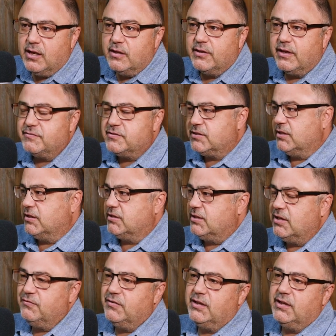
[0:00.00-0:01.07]
Yeah. They see the
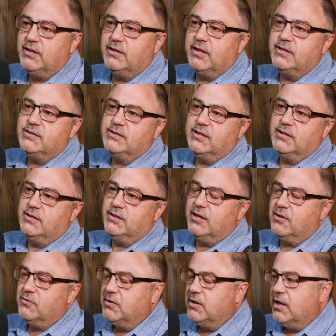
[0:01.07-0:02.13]
T V, they see, you
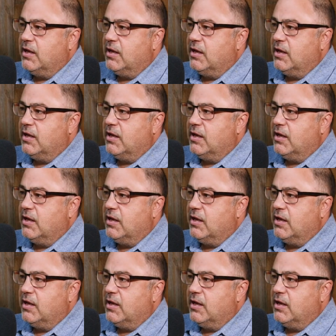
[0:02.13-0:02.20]
know,